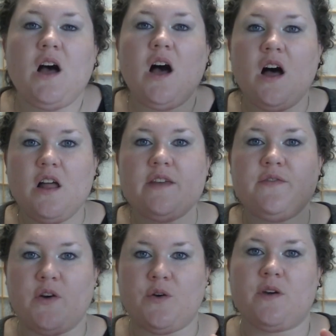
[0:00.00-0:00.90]
All the
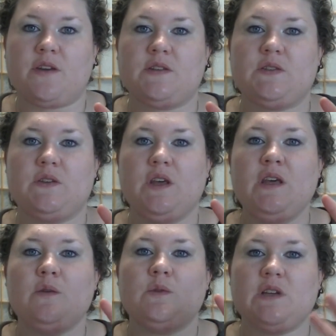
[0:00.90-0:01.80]
focus
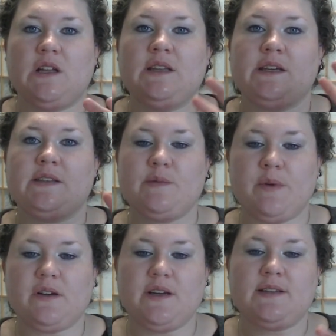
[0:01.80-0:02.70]
was on the
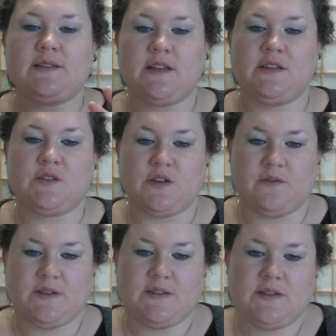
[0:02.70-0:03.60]
experience and the
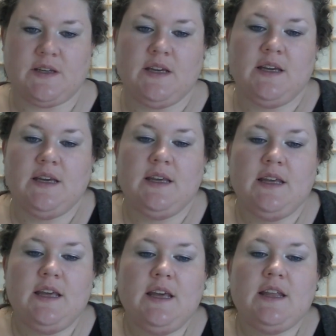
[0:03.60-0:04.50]
service.
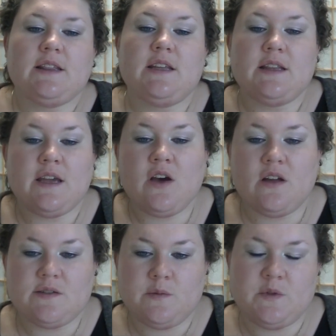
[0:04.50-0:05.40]
Then they
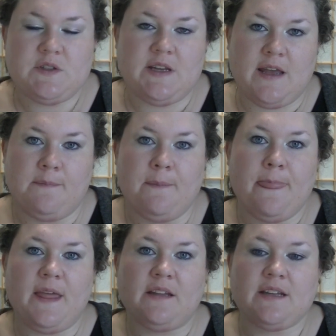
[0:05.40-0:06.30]
call someone's name,
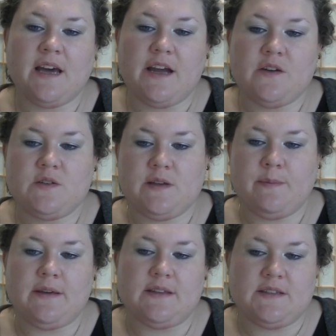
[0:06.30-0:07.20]
and the guy goes up
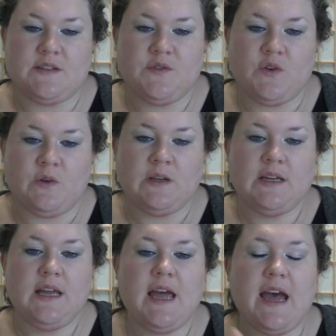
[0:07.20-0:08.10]
and gets his food.
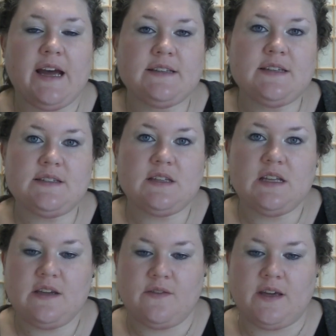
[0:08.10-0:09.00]
As he's
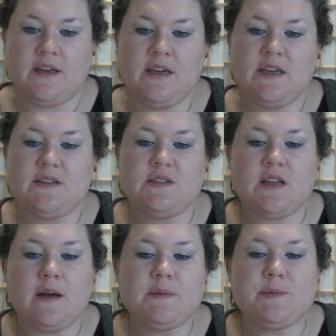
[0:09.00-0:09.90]
leaving, he
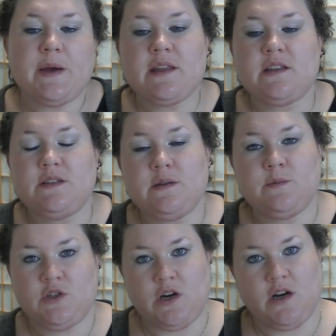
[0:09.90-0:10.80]
stops by the tip
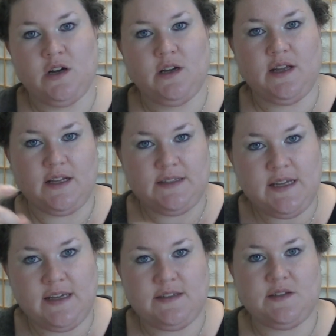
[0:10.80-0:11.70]
jar and
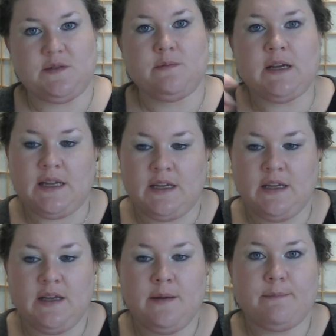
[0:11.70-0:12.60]
takes his money
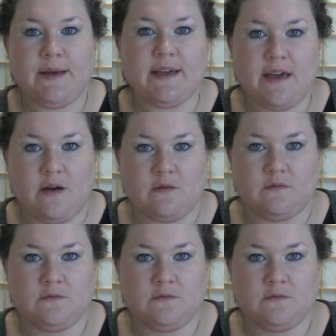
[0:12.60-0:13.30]
back out.